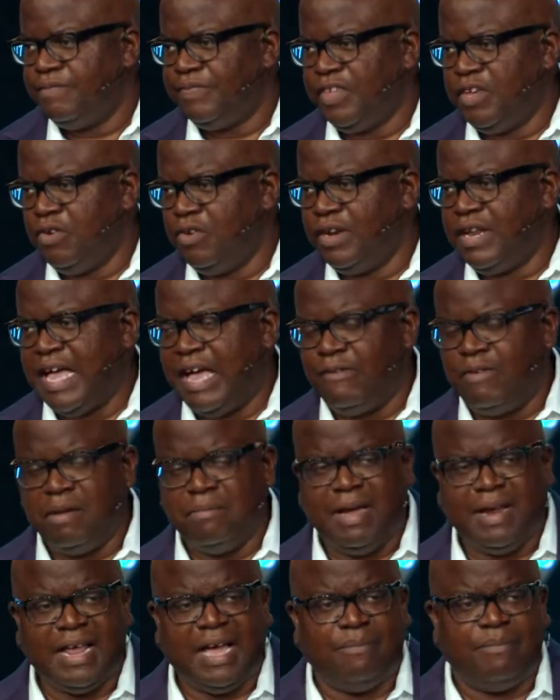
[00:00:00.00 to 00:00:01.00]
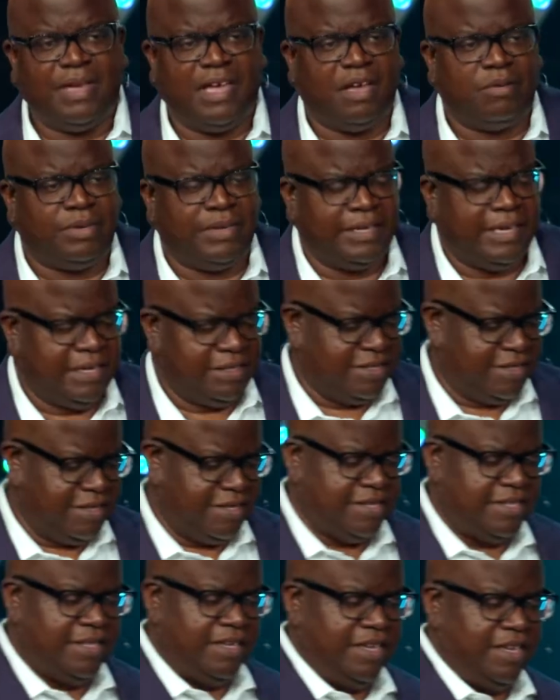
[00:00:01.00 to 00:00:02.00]
You and I, we may not be able to get to
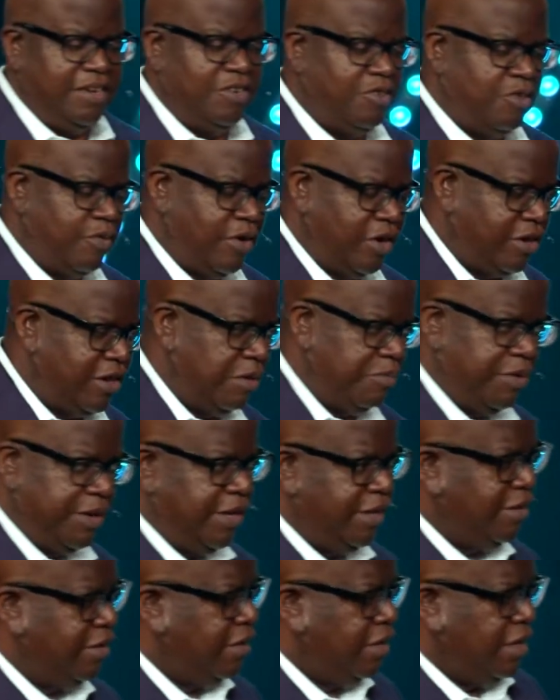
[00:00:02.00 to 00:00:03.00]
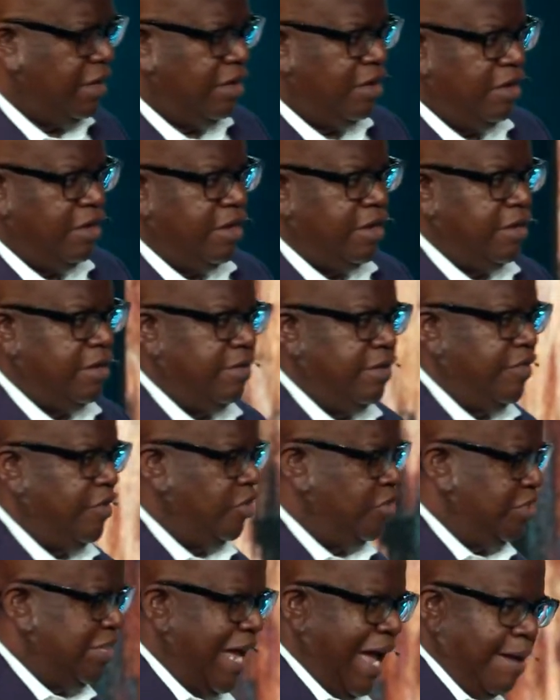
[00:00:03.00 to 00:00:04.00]
the CEO of our company.
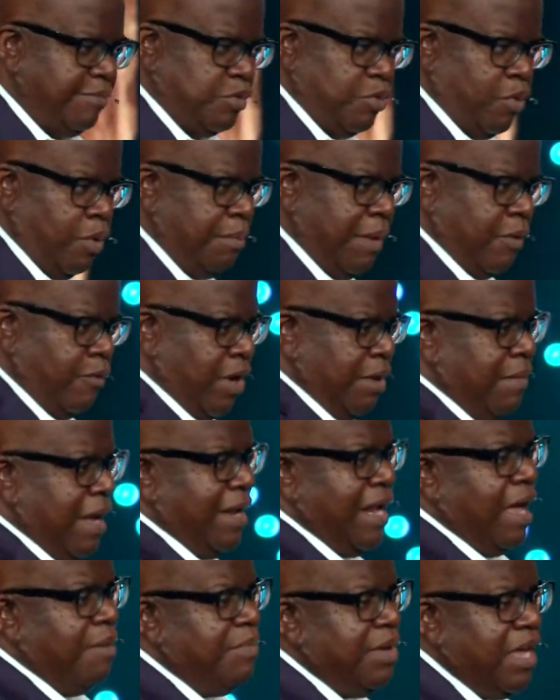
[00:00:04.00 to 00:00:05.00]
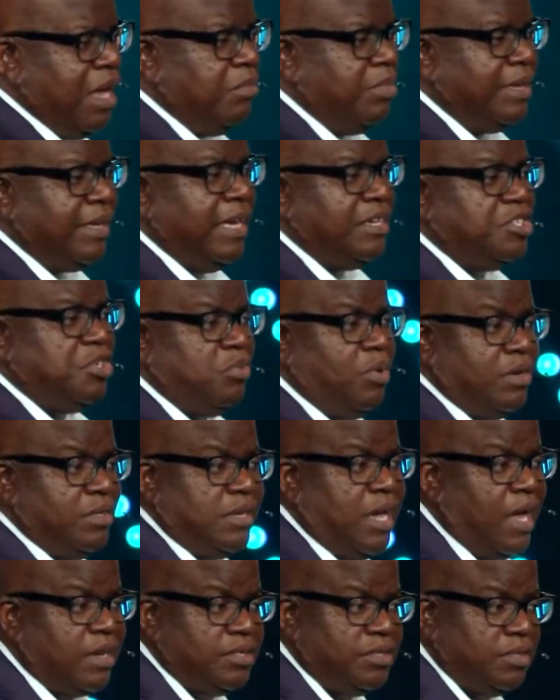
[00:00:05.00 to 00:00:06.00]
There's times where we may not be able to get to our
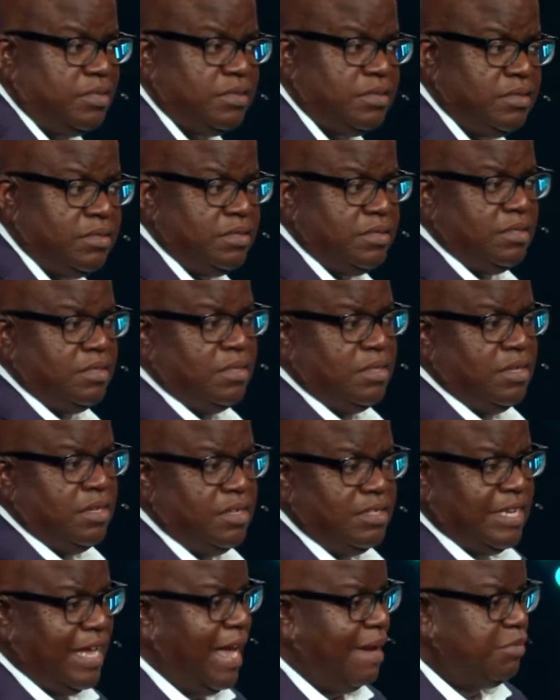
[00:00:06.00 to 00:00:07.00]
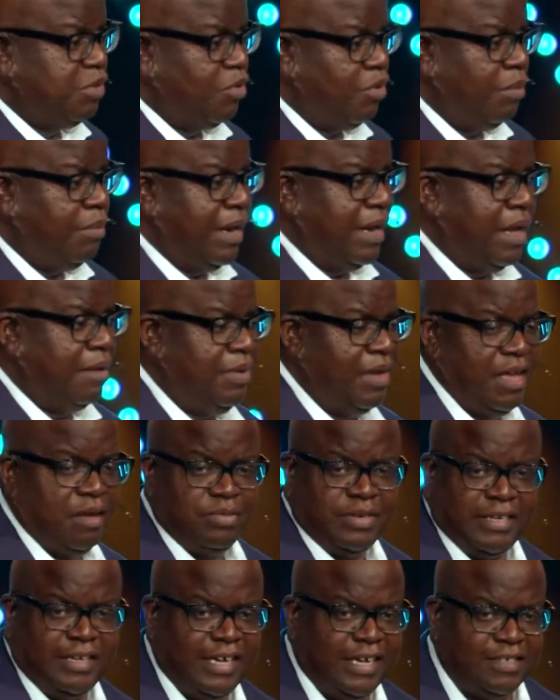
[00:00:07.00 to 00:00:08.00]
doctor, times where we may not be
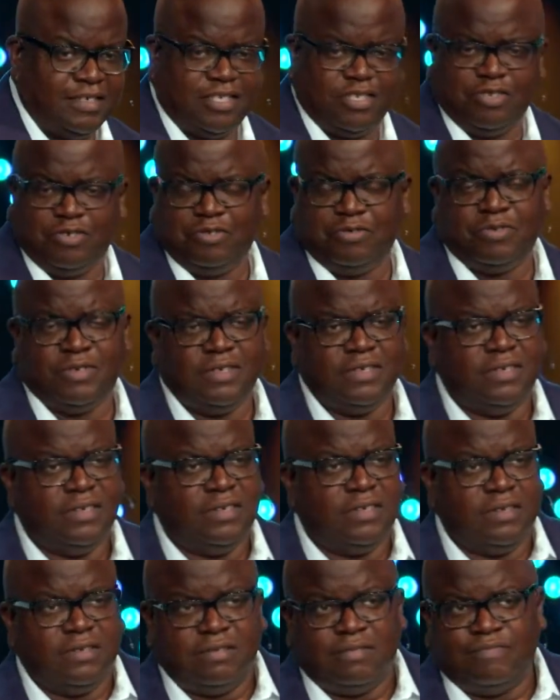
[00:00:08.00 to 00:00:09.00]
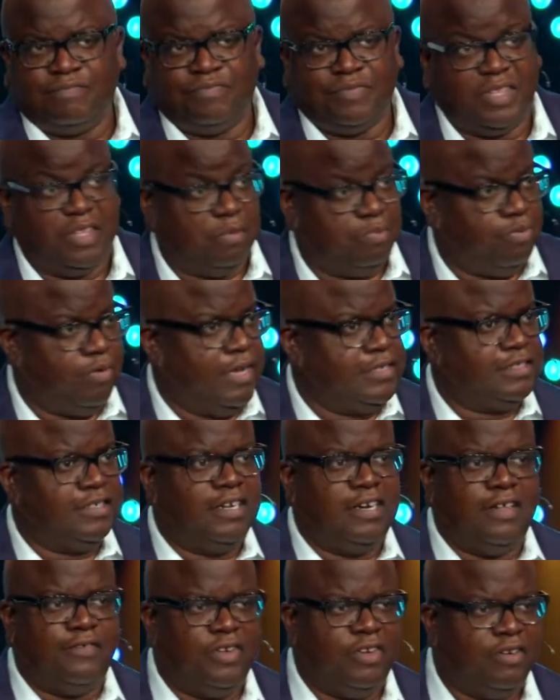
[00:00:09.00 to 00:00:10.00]
able to get to the
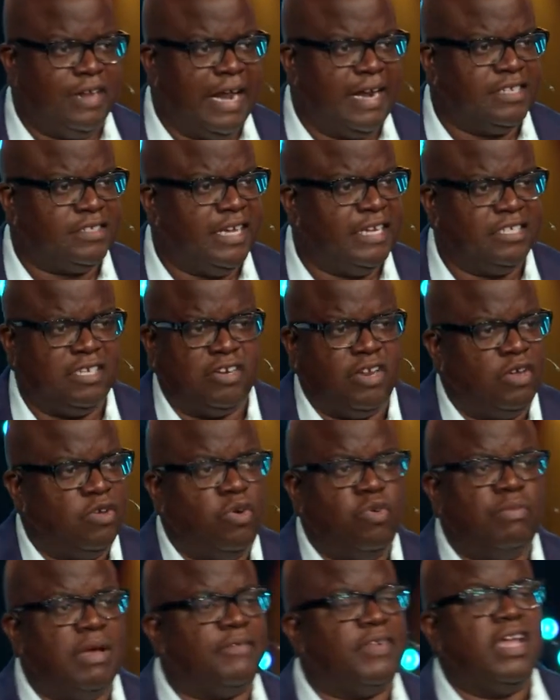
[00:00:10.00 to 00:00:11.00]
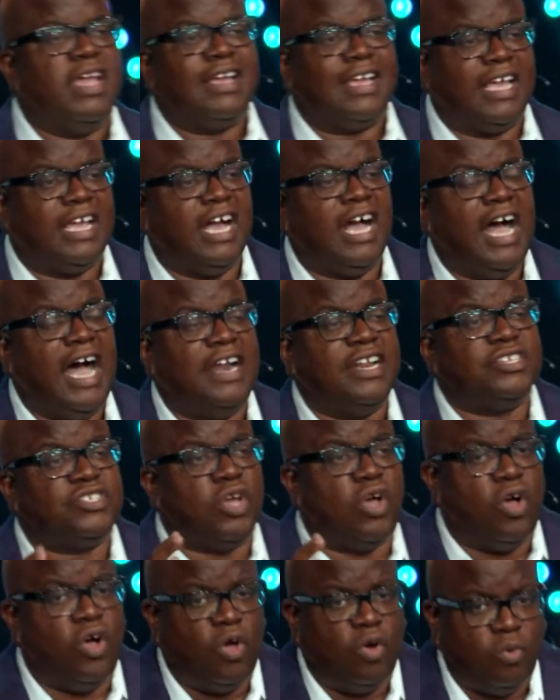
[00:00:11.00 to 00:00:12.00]
president of the United States, whomever. God
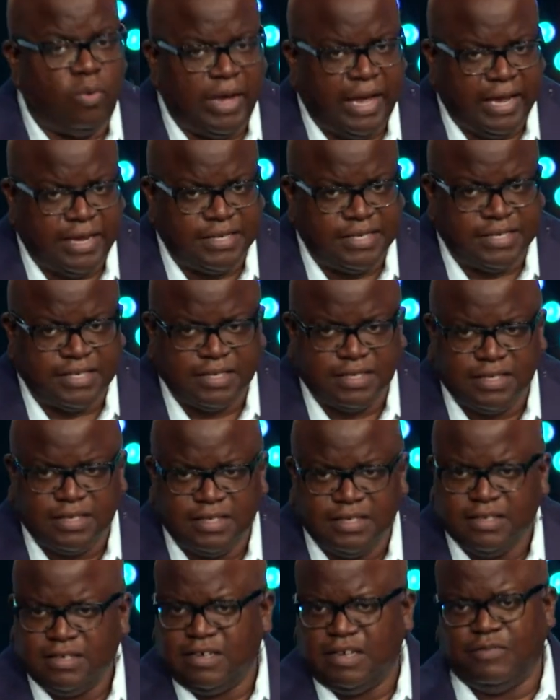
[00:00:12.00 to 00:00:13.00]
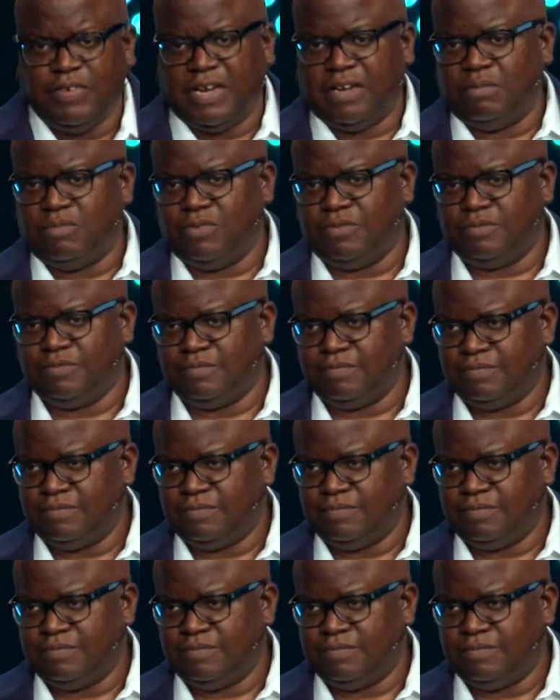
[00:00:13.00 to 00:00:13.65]
is always available.